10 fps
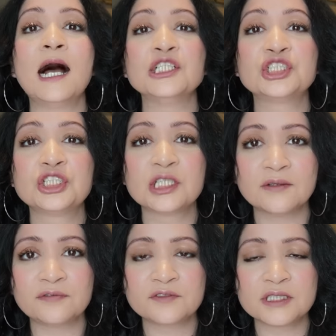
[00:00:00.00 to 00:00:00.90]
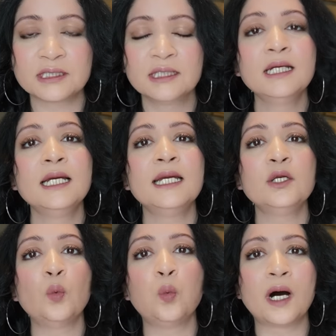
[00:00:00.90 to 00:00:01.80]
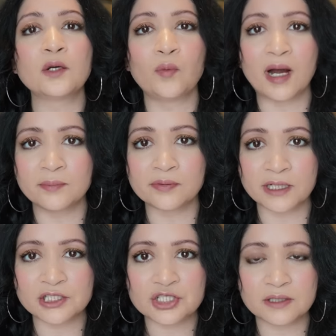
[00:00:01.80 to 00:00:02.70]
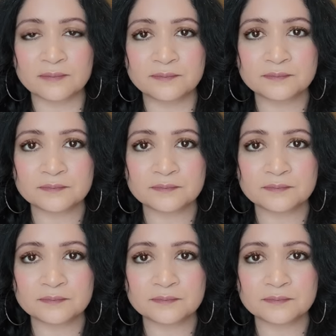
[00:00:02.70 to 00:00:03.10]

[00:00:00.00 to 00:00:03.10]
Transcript: a shift in one vibration.